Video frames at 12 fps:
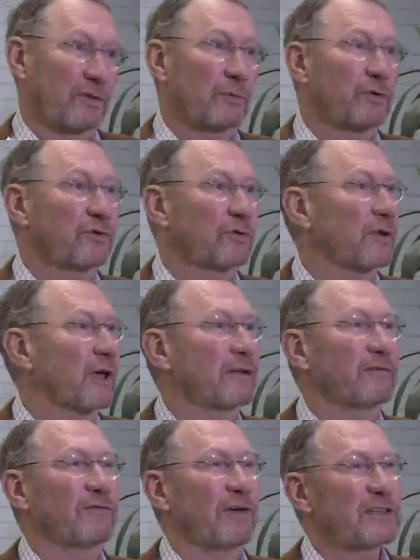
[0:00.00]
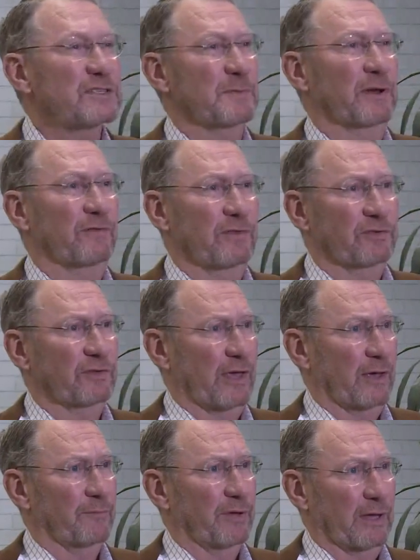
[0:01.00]
The return on investment of this
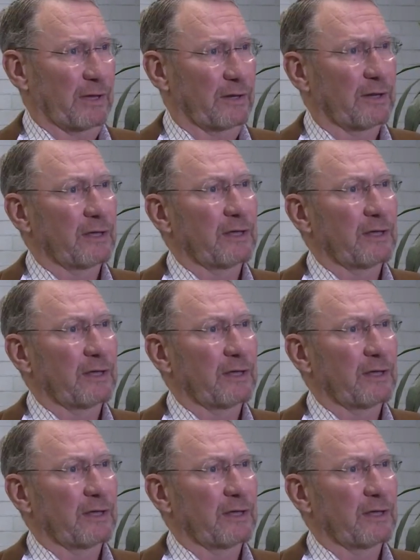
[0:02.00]
campaign